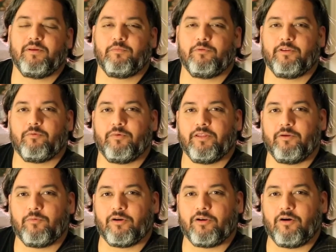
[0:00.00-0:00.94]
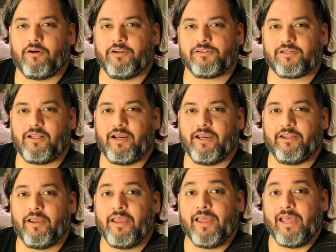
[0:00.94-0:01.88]
The people that really work hard at
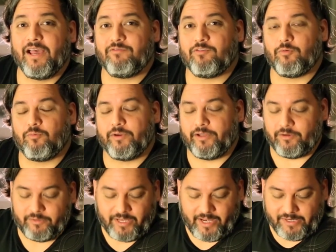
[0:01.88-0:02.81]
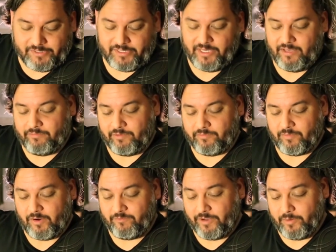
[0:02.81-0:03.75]
slide have a real nice,
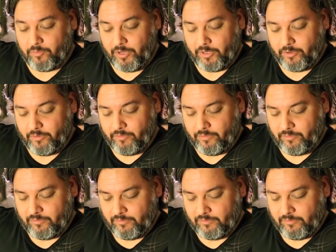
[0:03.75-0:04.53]
even vibrato,